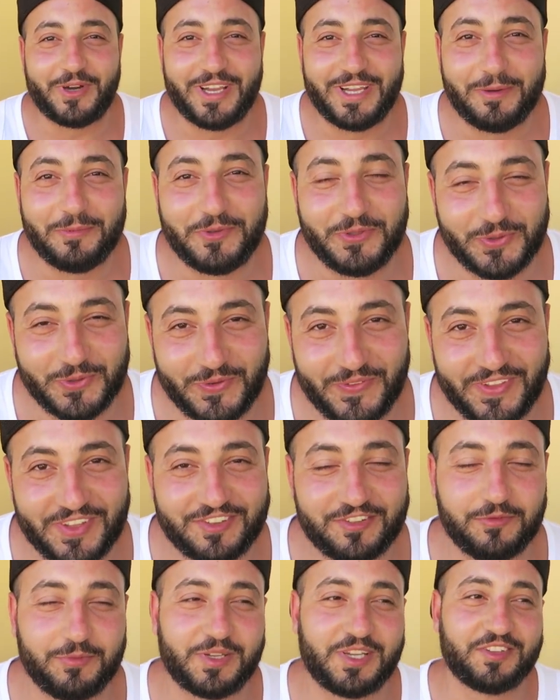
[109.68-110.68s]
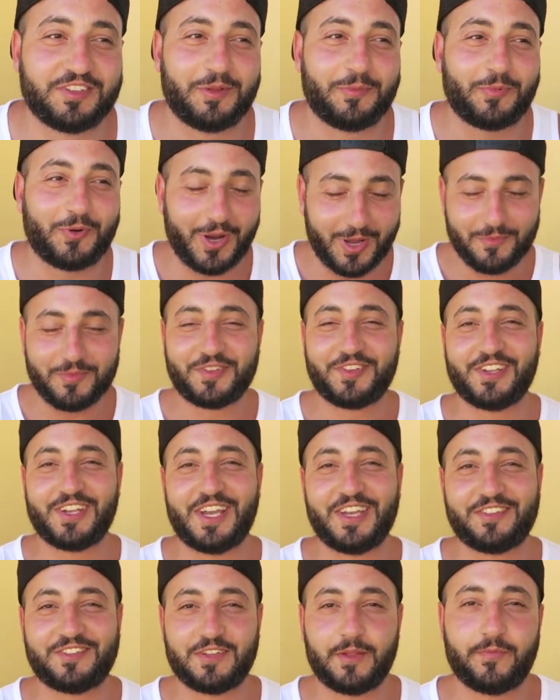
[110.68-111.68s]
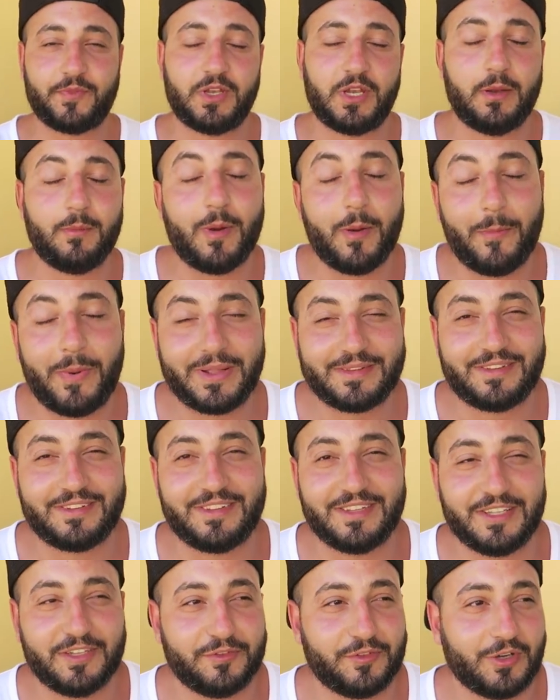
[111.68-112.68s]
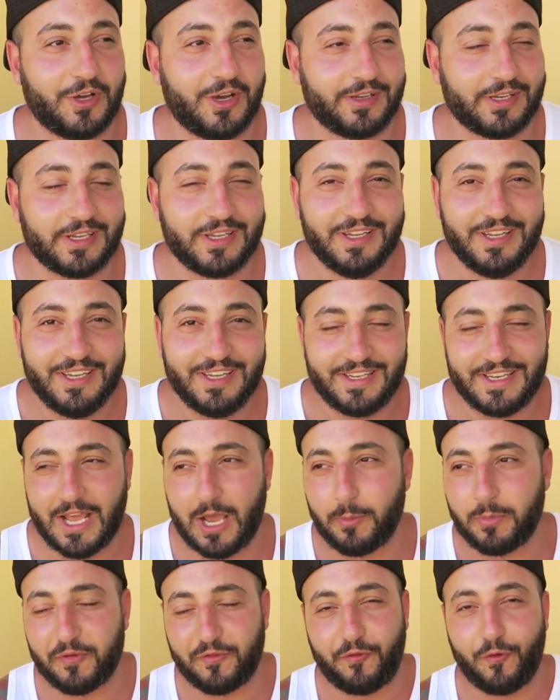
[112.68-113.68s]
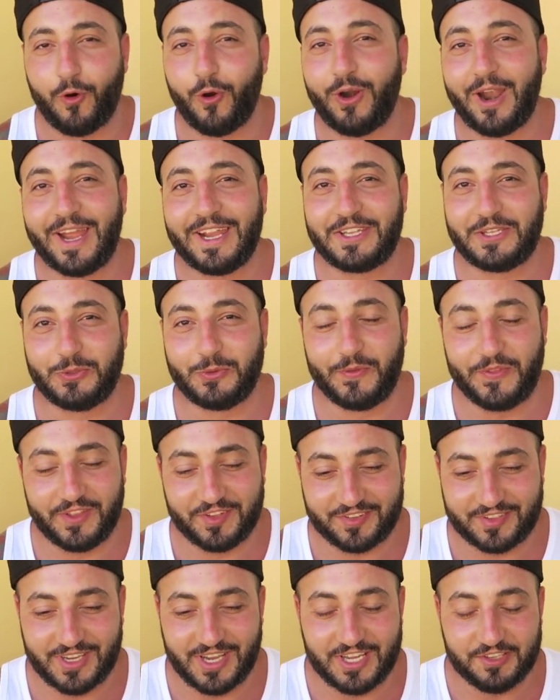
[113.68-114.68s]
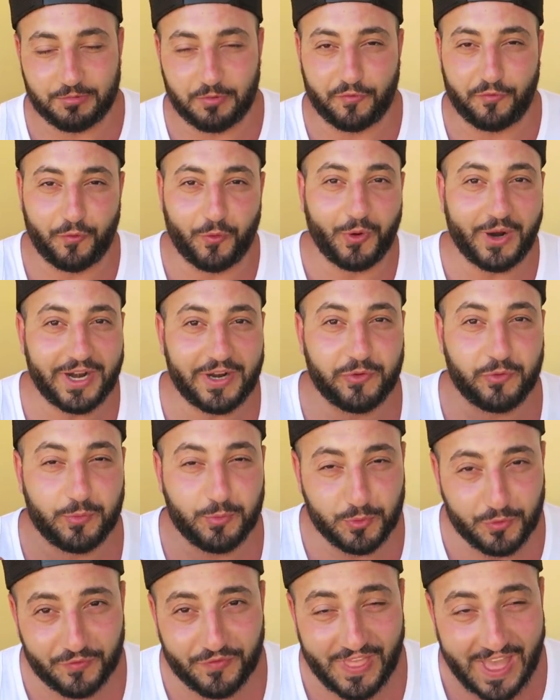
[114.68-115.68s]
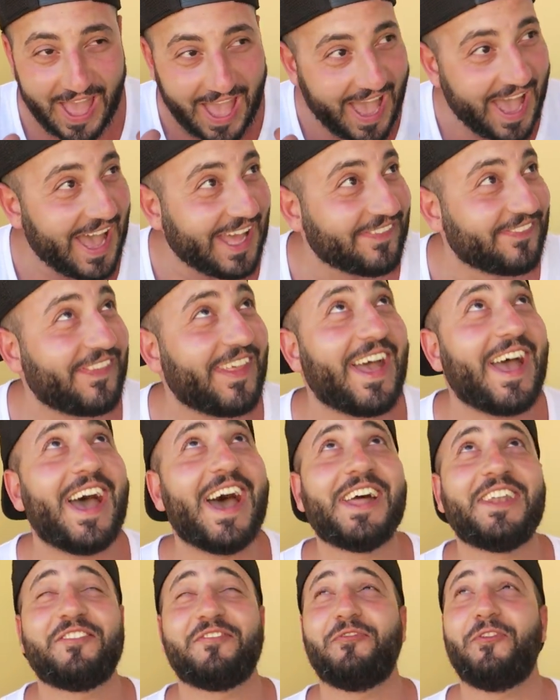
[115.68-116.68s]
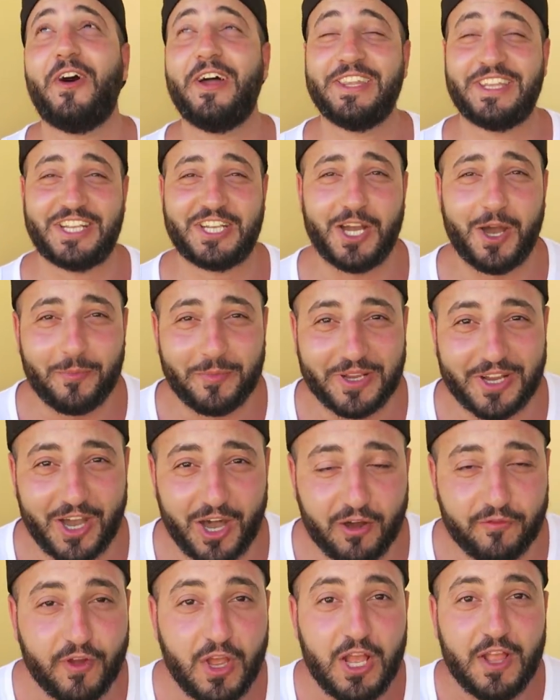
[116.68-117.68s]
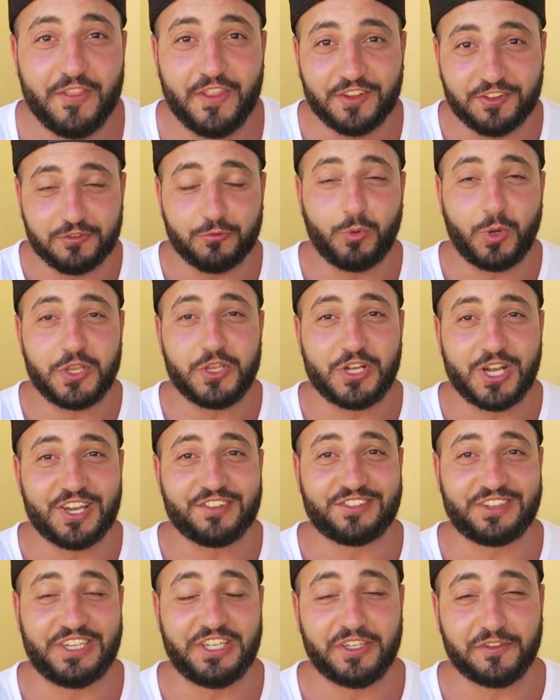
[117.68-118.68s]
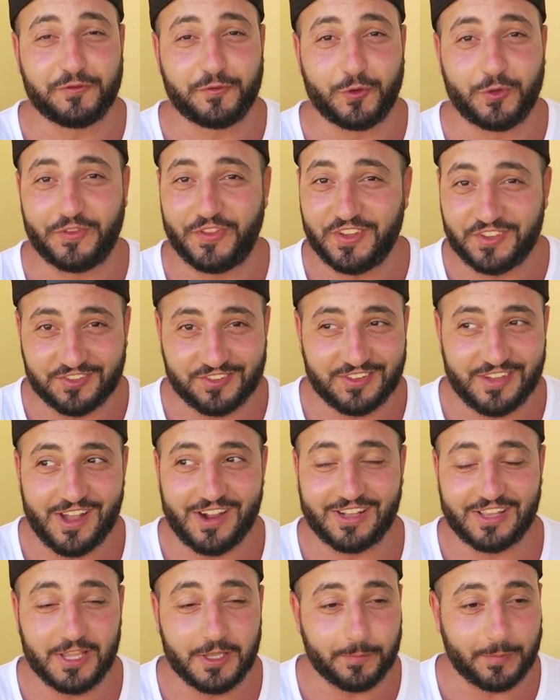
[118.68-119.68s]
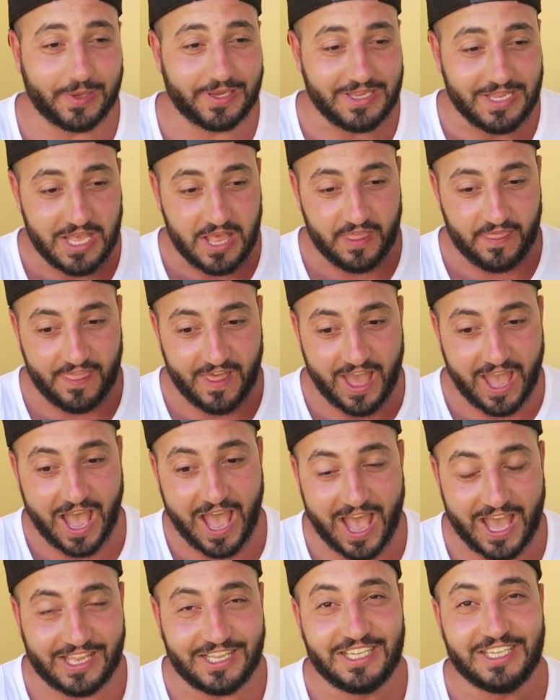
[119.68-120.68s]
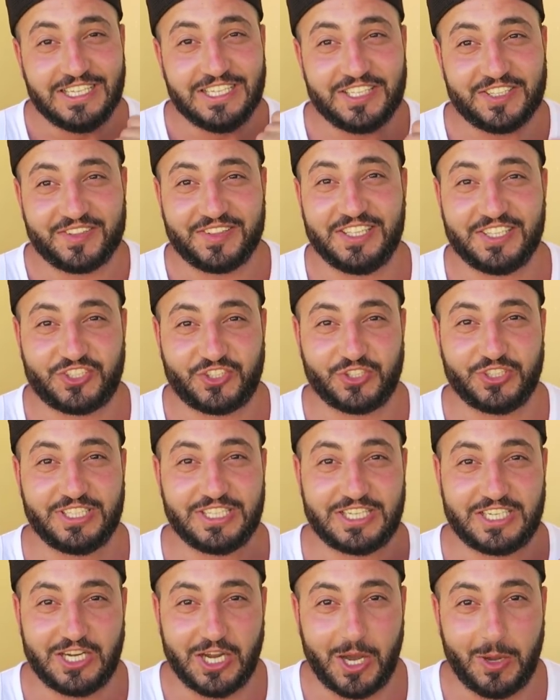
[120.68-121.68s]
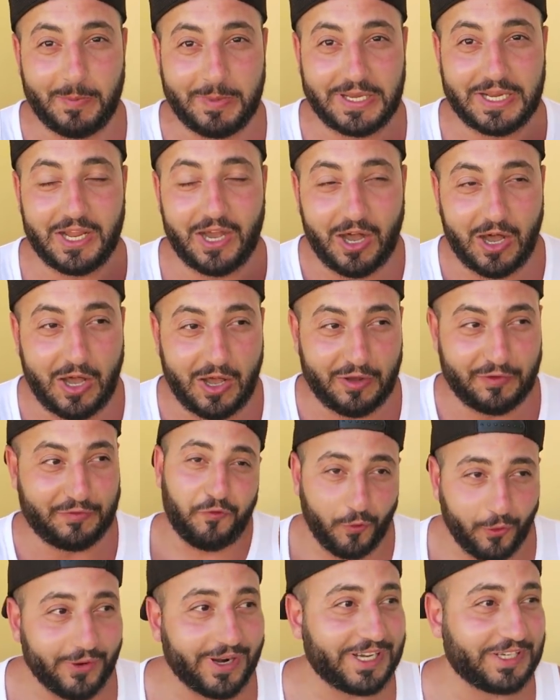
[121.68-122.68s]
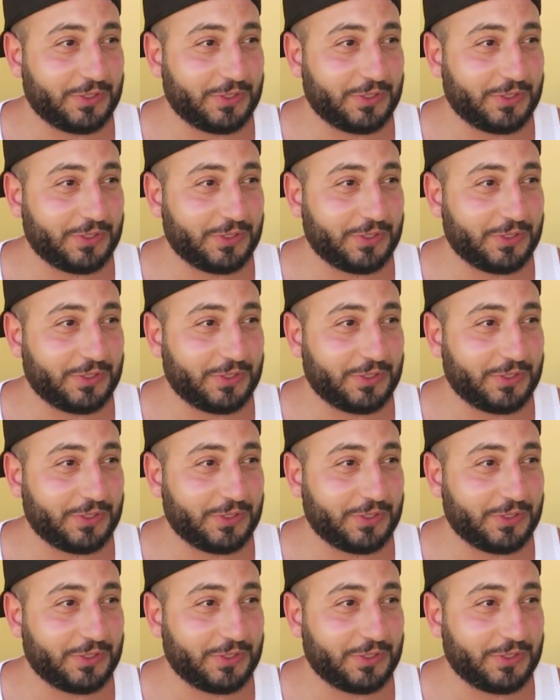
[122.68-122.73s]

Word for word: why I'm doing this is because I promised you guys something and I'm about to deliver on it. Now before I do this, guys, before I remove the hat, the hat is finally coming off. This is what you guys are here for. This is not clickbait. The hat is literally coming off. Before